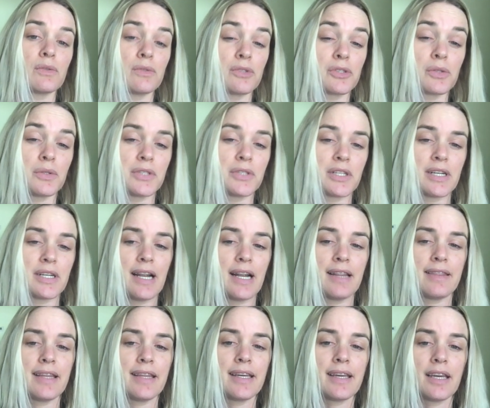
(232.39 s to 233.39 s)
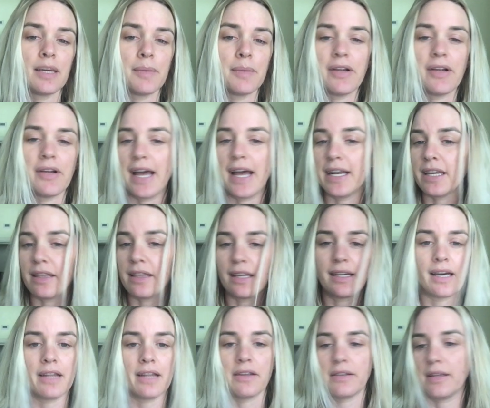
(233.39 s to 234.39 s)
shoulder and thinking about
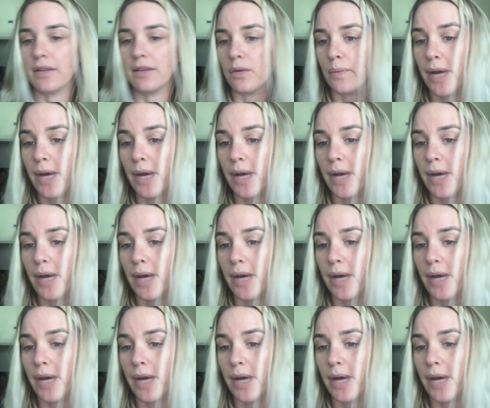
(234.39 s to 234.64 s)
anything other than the